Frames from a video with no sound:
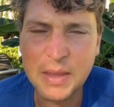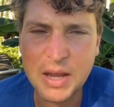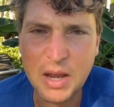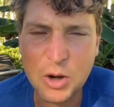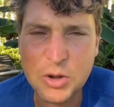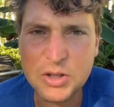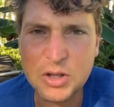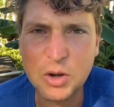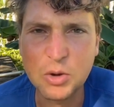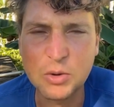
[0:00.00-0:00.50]

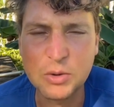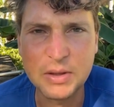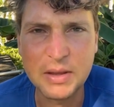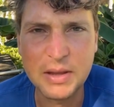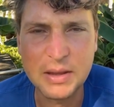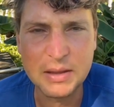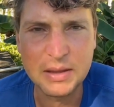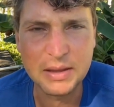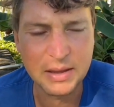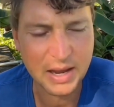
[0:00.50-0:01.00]
Also,
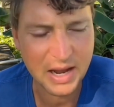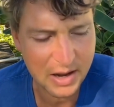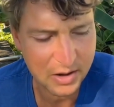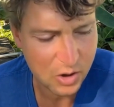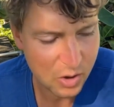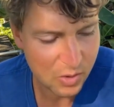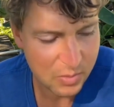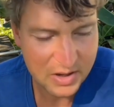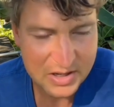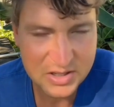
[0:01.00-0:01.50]
a
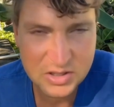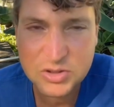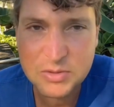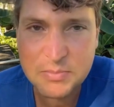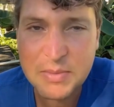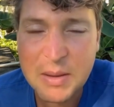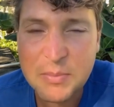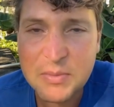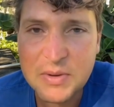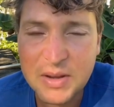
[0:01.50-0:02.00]
new
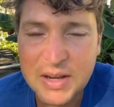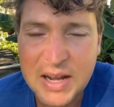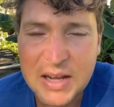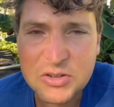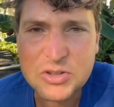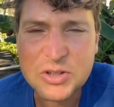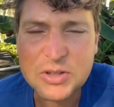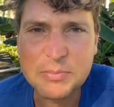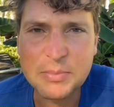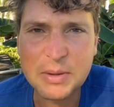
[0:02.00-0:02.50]
research paper
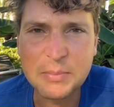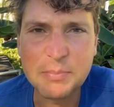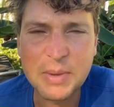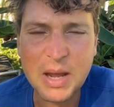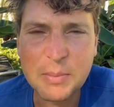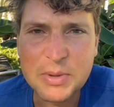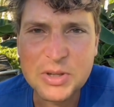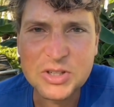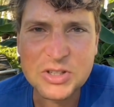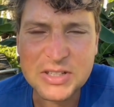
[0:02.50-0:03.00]
has just been
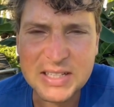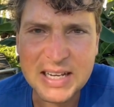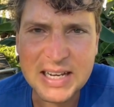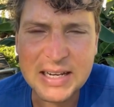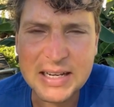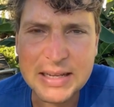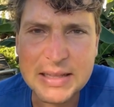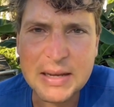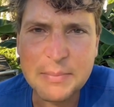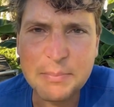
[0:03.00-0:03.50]
published
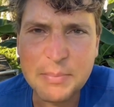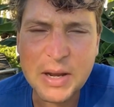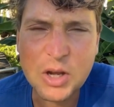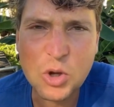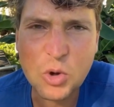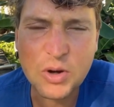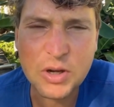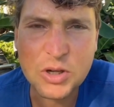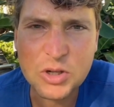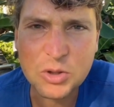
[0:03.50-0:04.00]
stating that
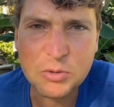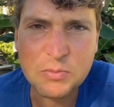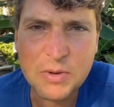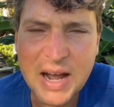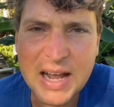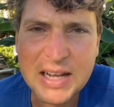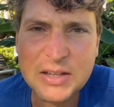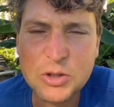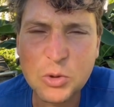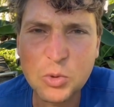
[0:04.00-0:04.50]
Bitcoin could
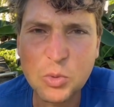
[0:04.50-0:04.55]
rise